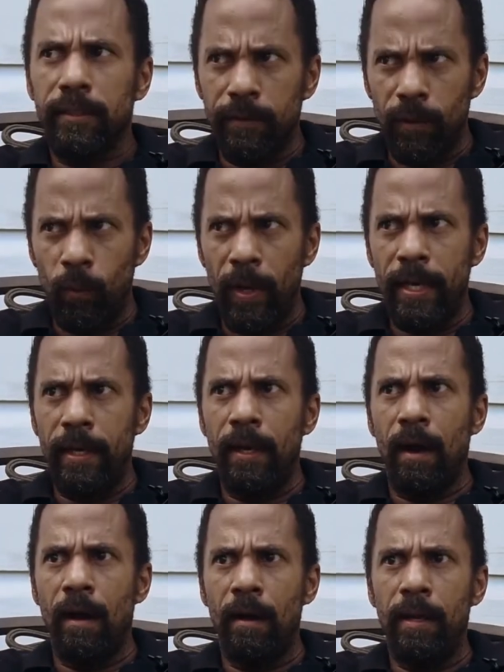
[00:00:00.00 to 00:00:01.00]
of the way
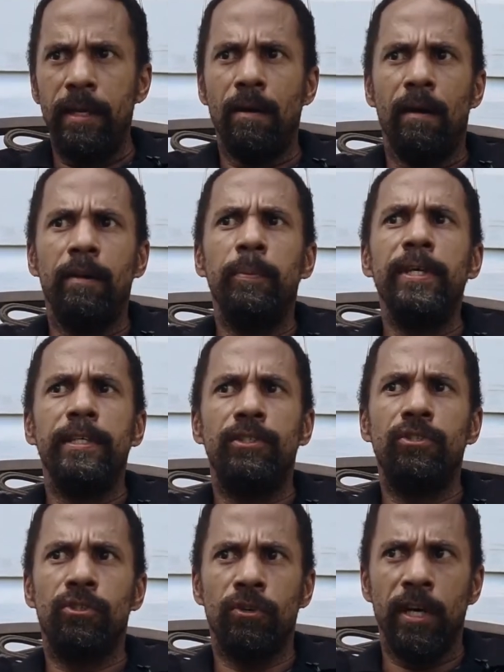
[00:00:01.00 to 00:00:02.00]
our economy is
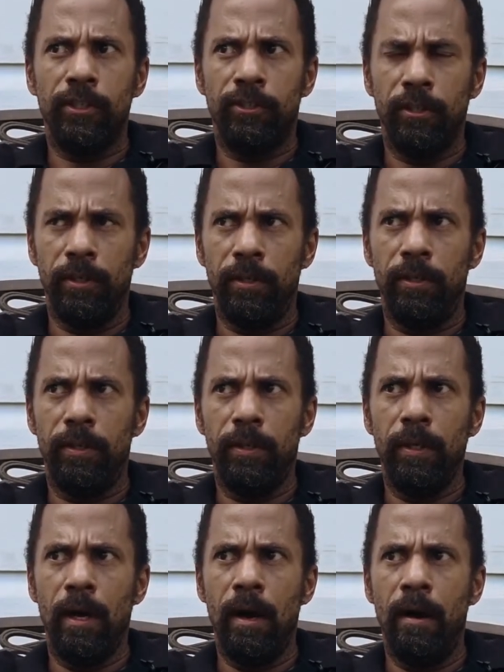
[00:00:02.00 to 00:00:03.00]
structured,
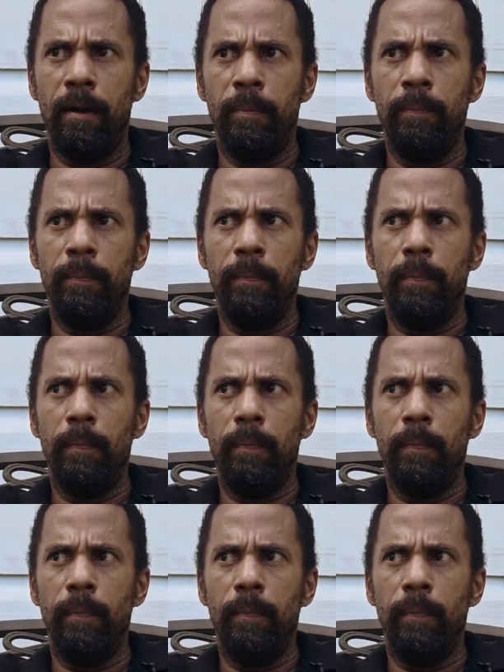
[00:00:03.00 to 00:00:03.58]
the